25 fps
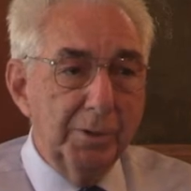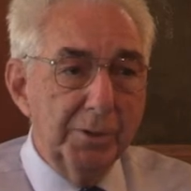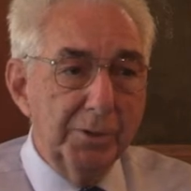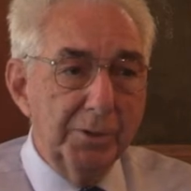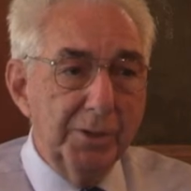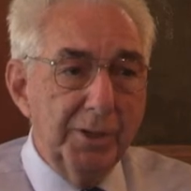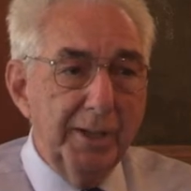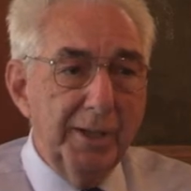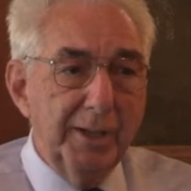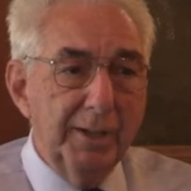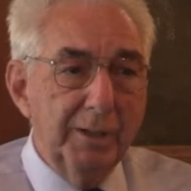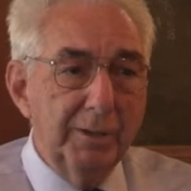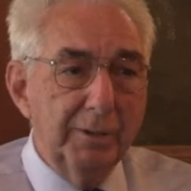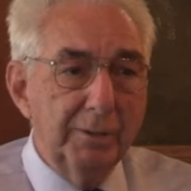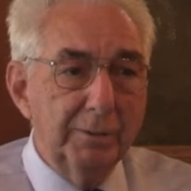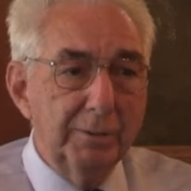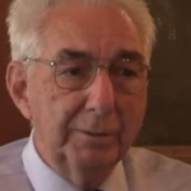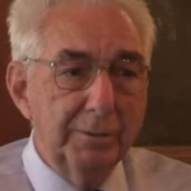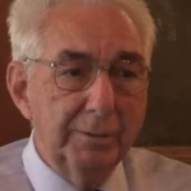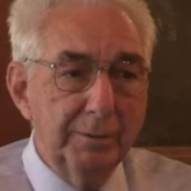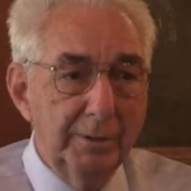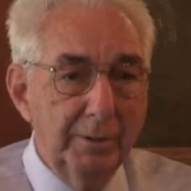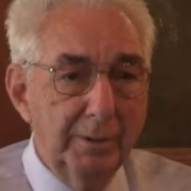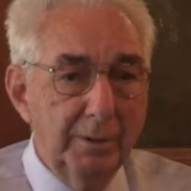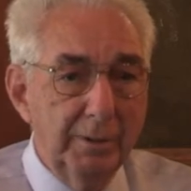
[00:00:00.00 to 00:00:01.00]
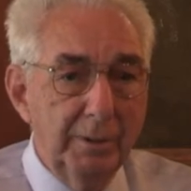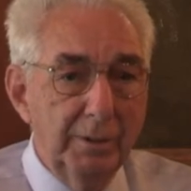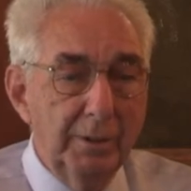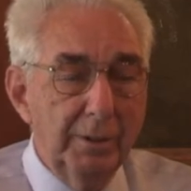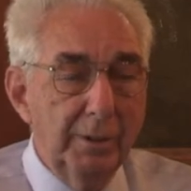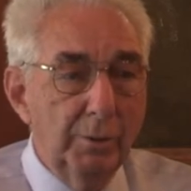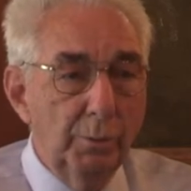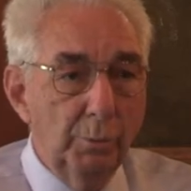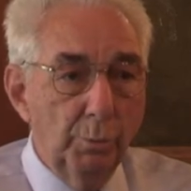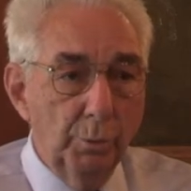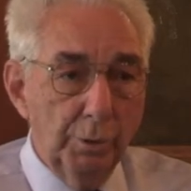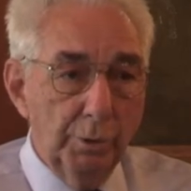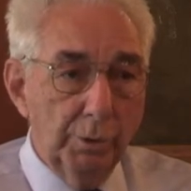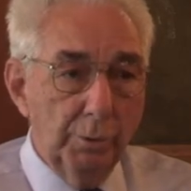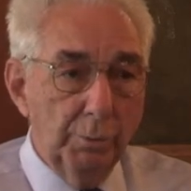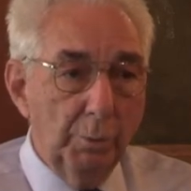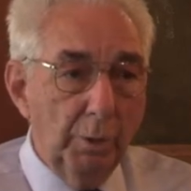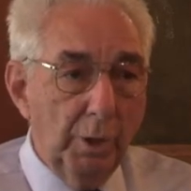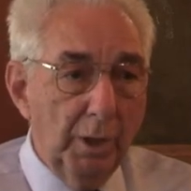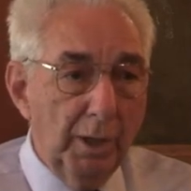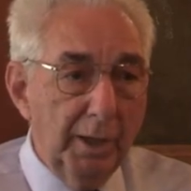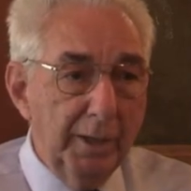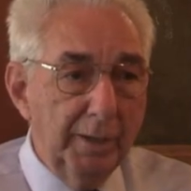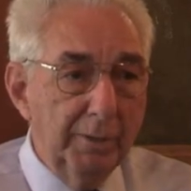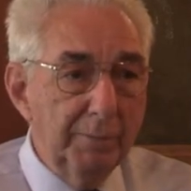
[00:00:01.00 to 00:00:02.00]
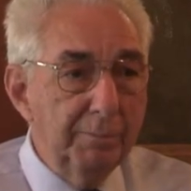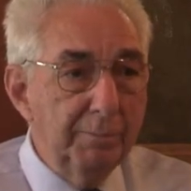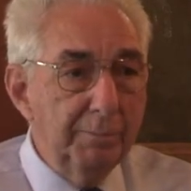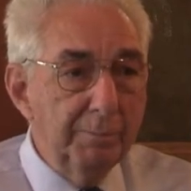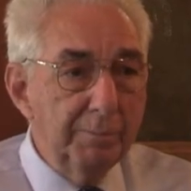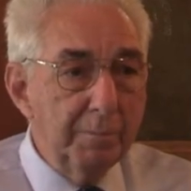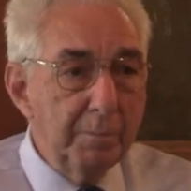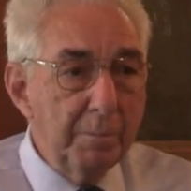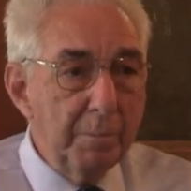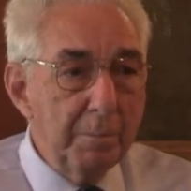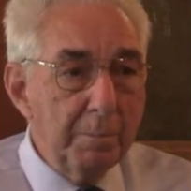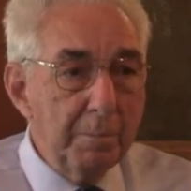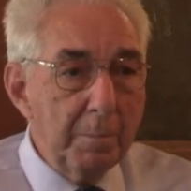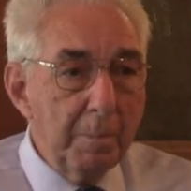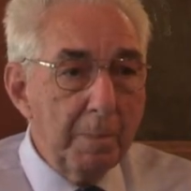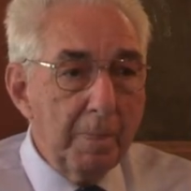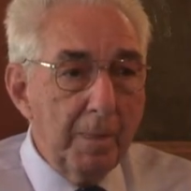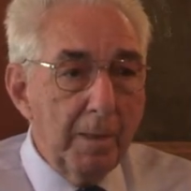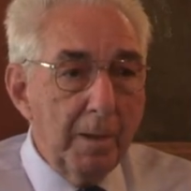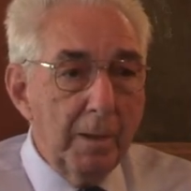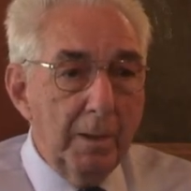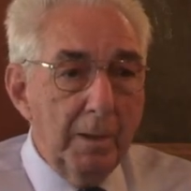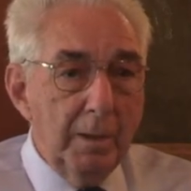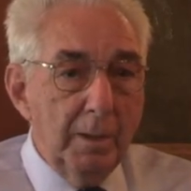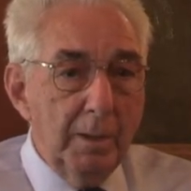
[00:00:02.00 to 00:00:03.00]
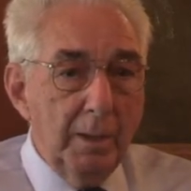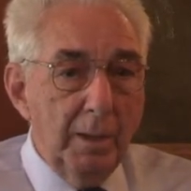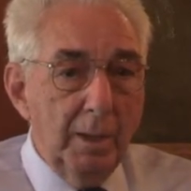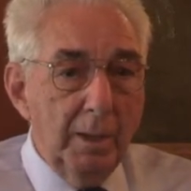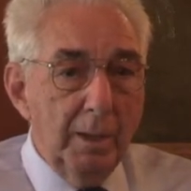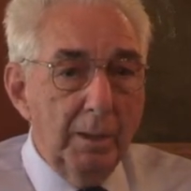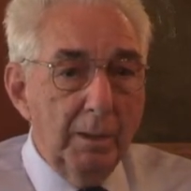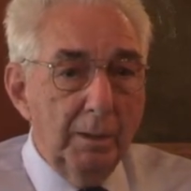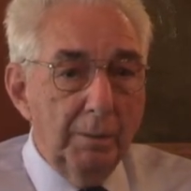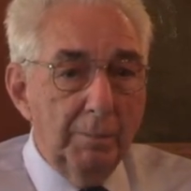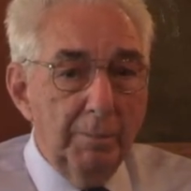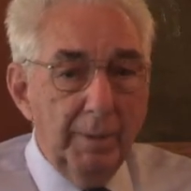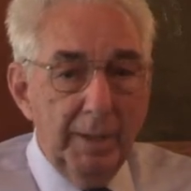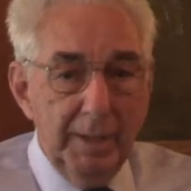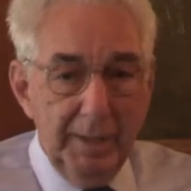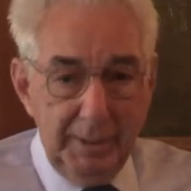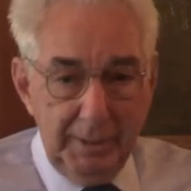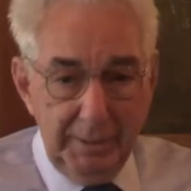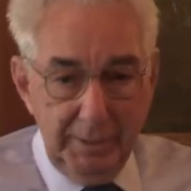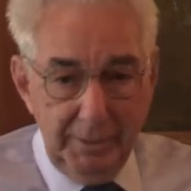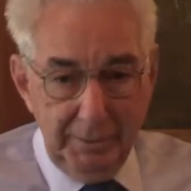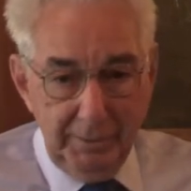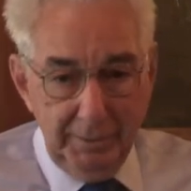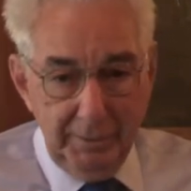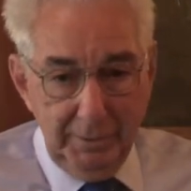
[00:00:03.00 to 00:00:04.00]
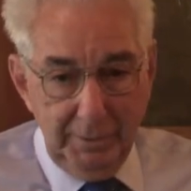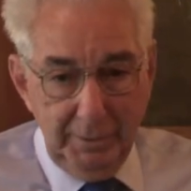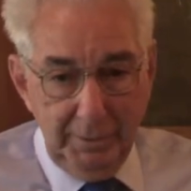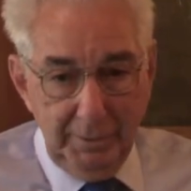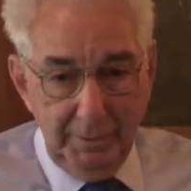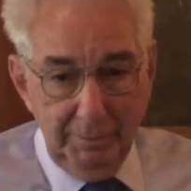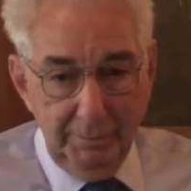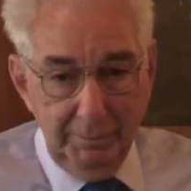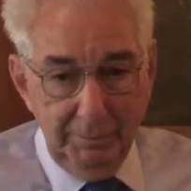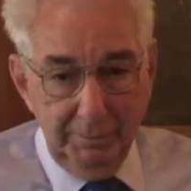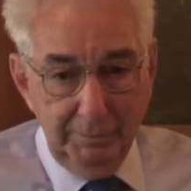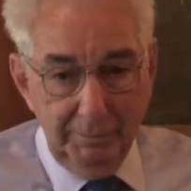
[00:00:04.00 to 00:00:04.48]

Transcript: is now worldwide. Back in the